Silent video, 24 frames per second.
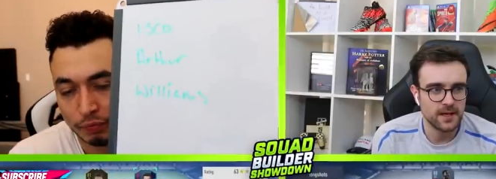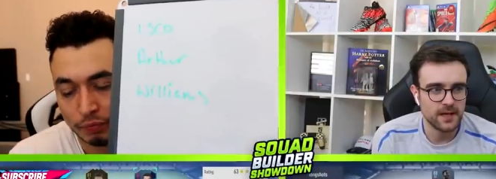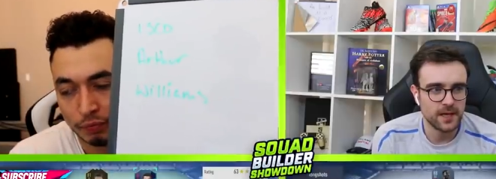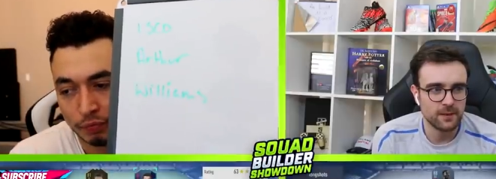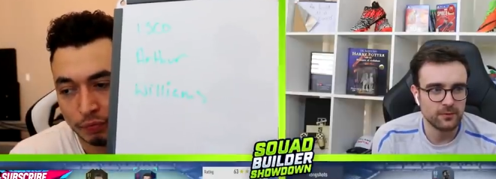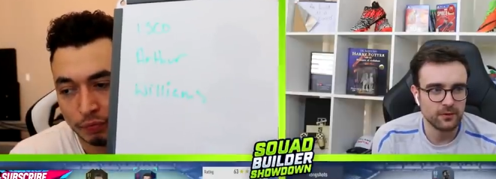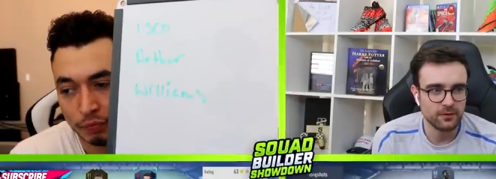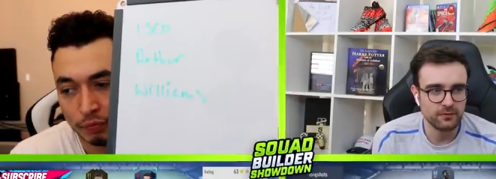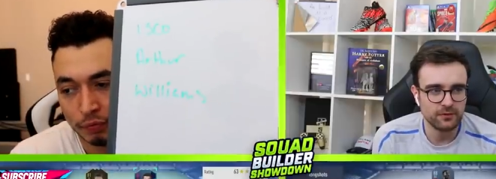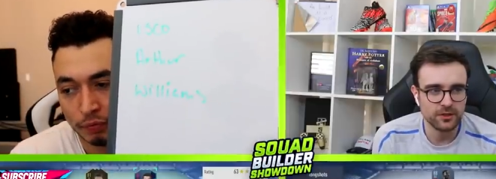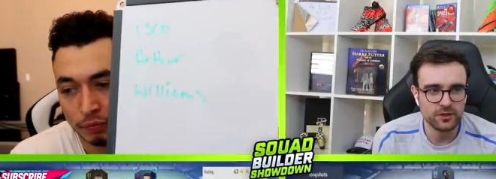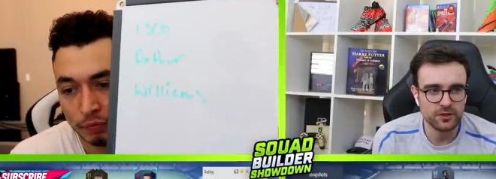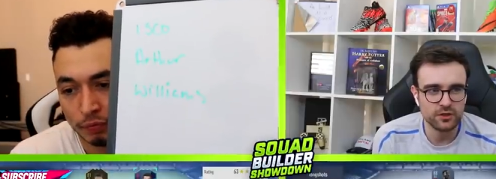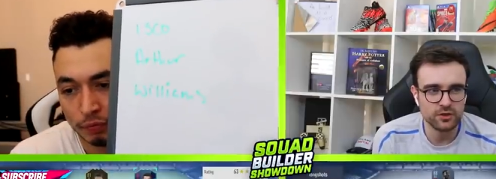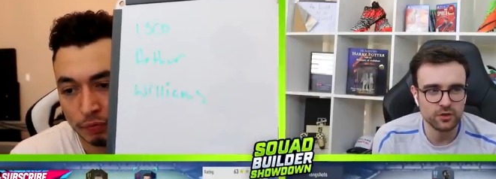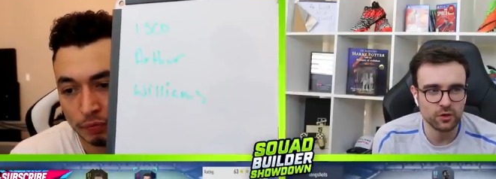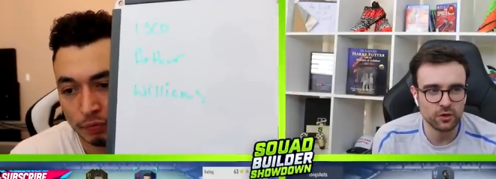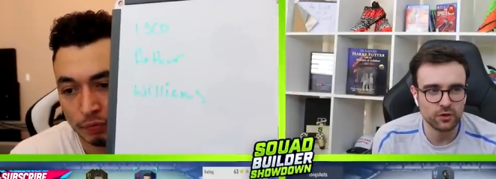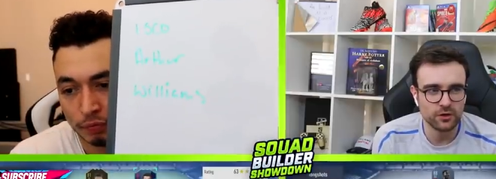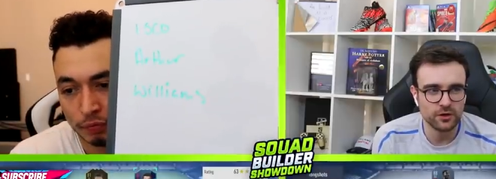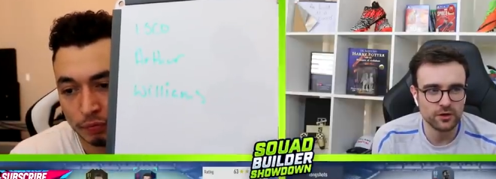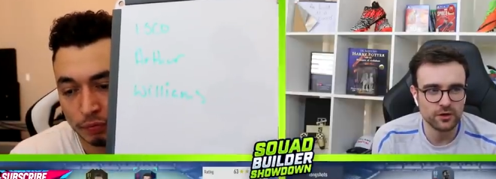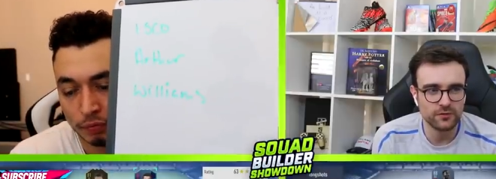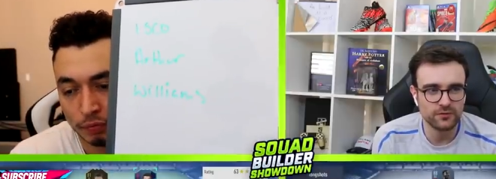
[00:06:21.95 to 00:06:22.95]
Speaker 1: I'm not really
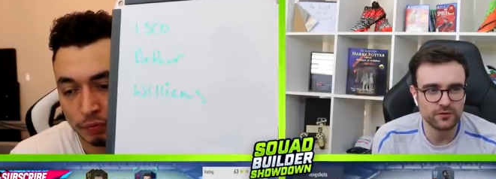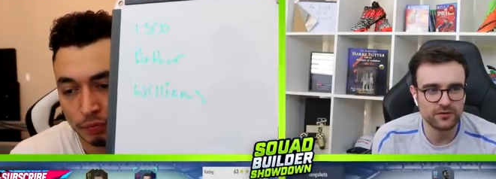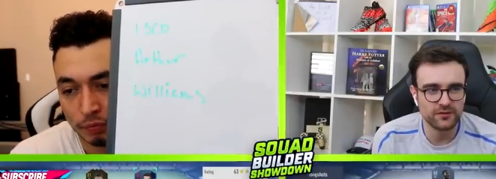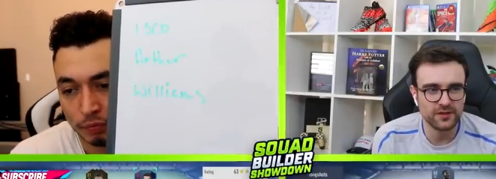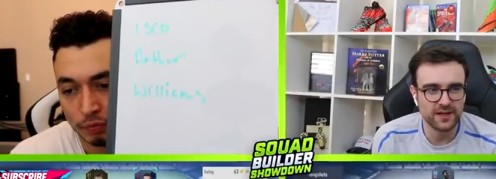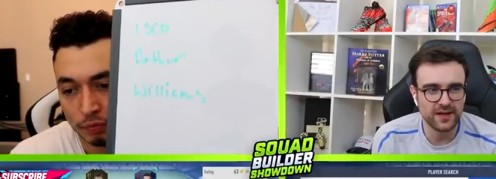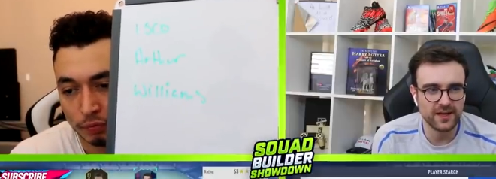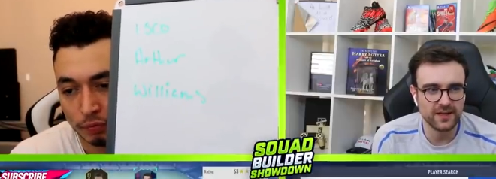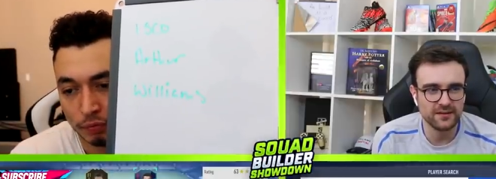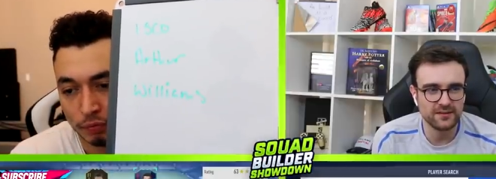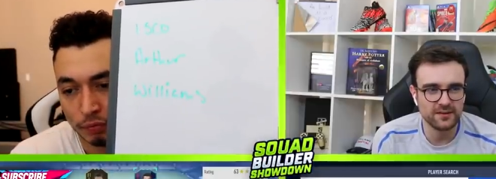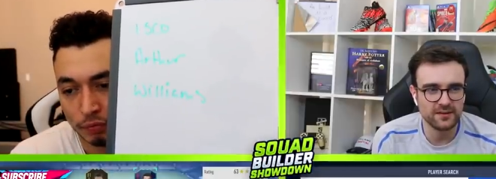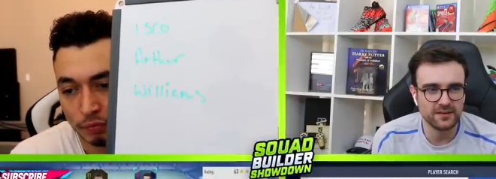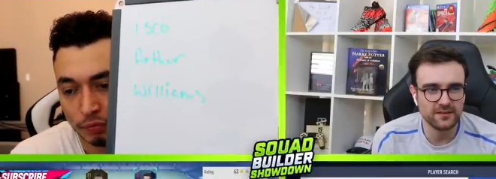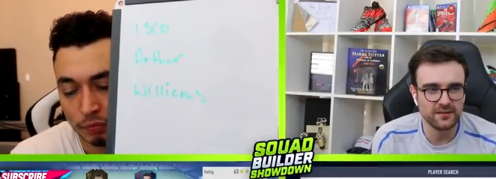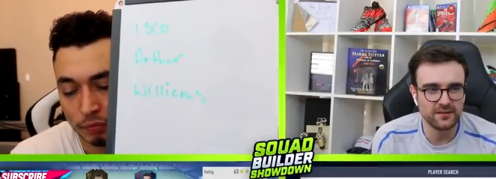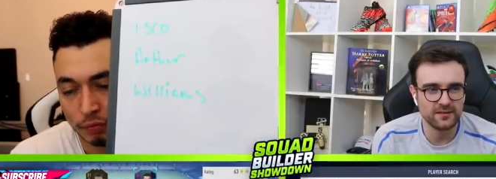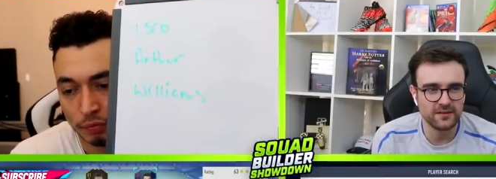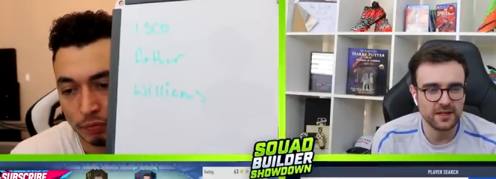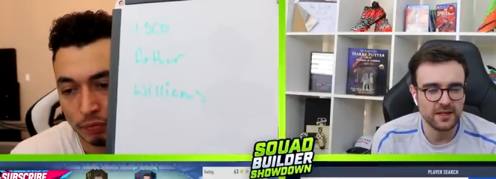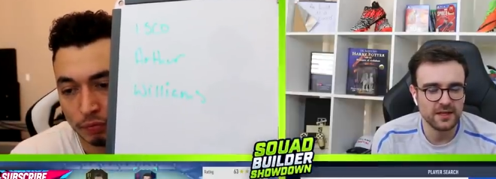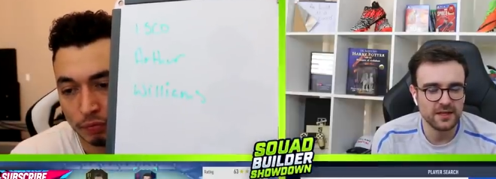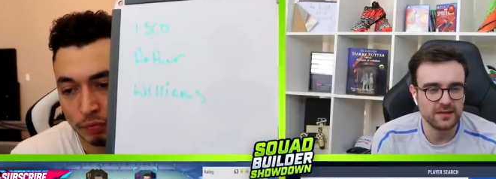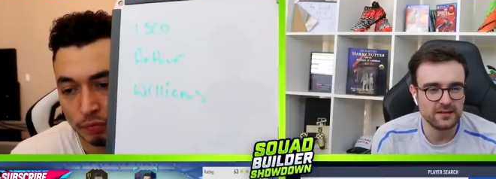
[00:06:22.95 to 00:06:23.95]
sure on the other sides. This
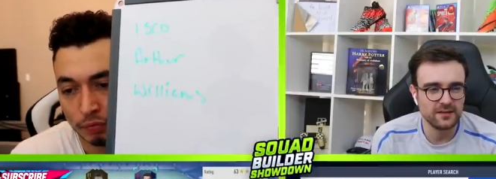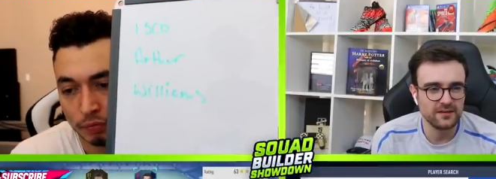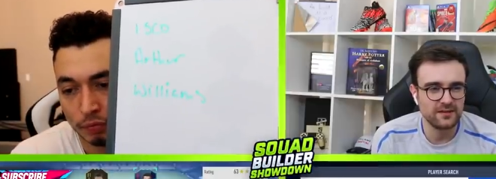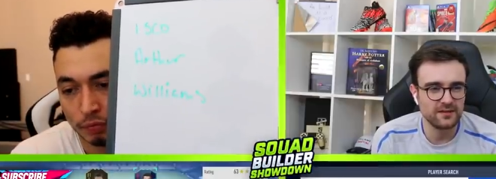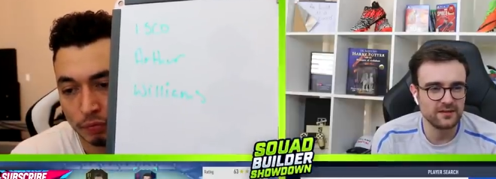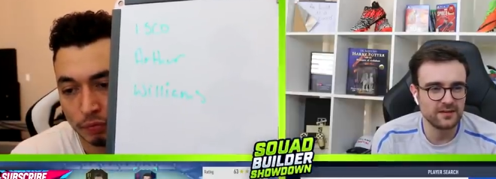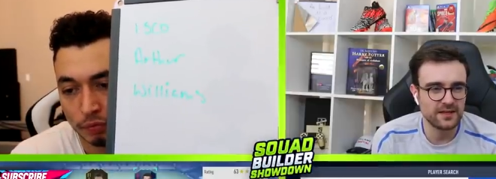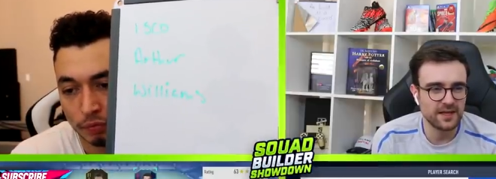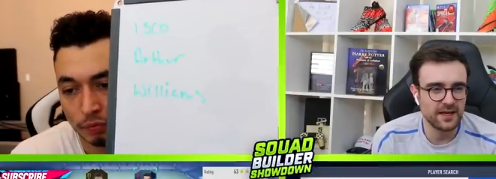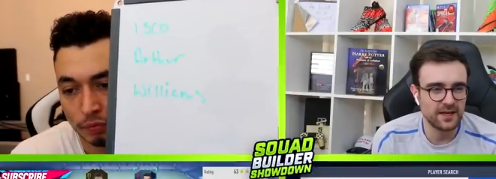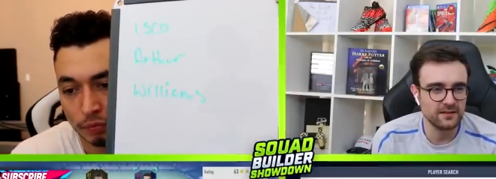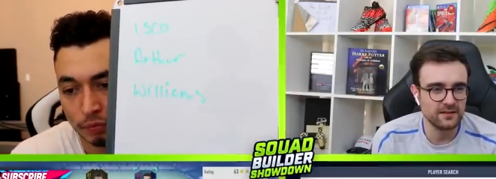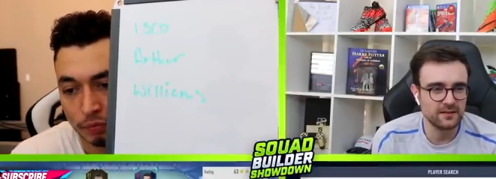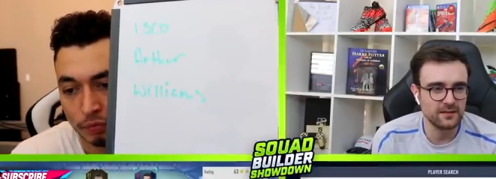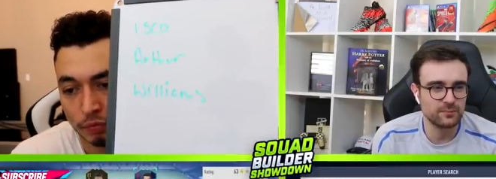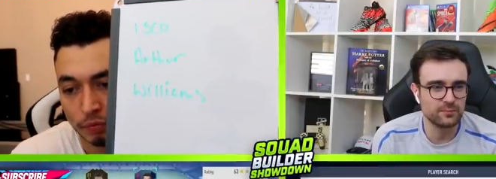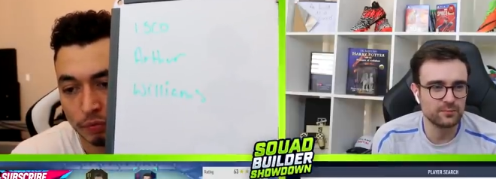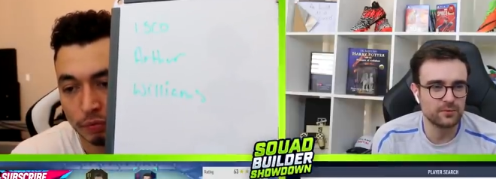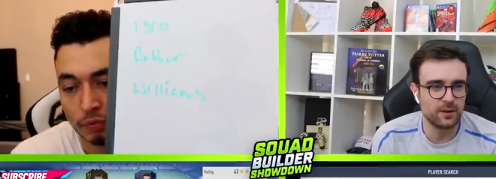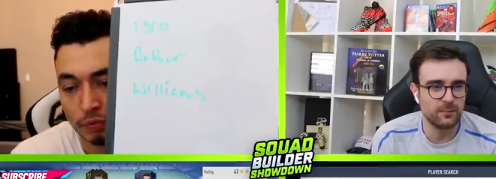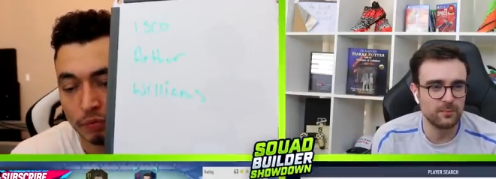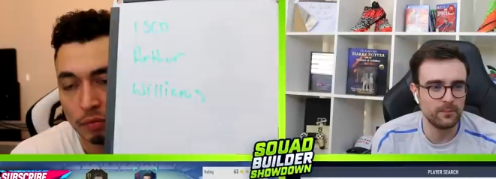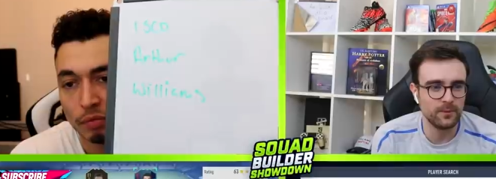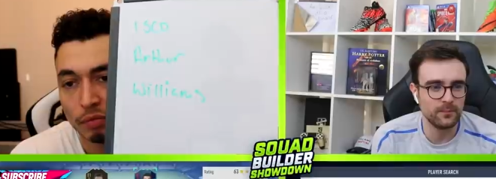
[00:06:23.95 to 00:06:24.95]
is this is kind of the
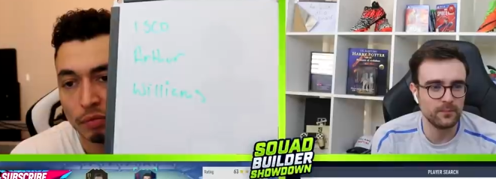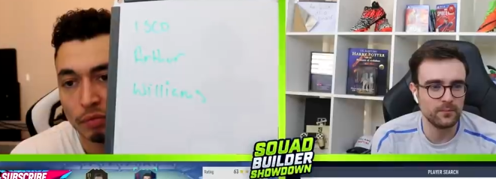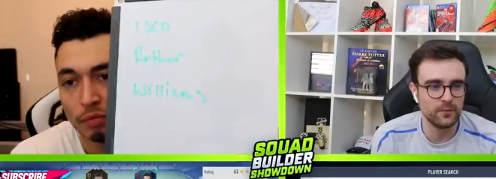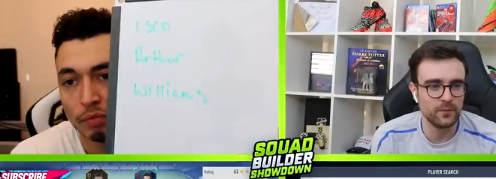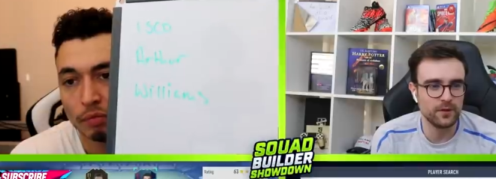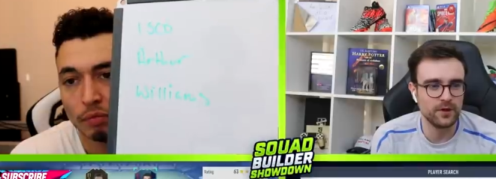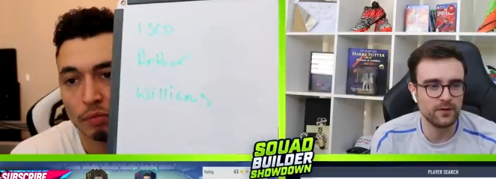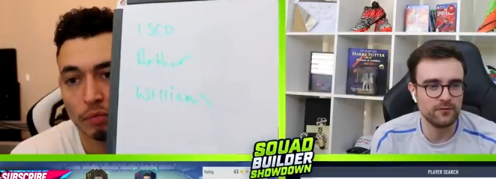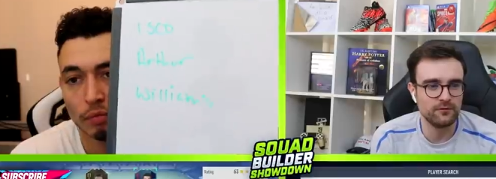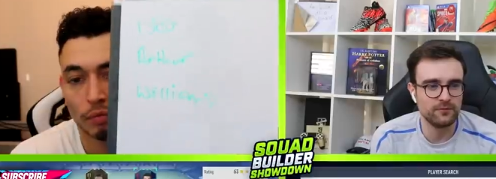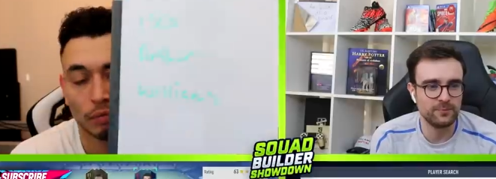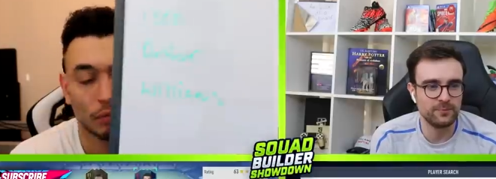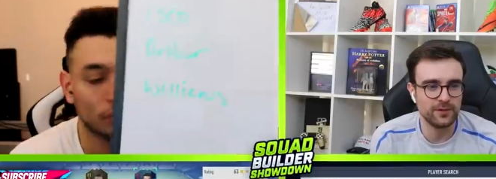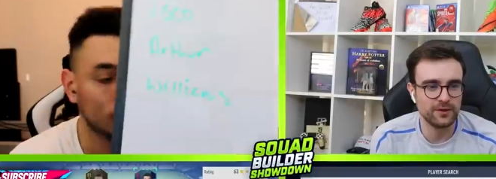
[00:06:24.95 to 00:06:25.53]
problem with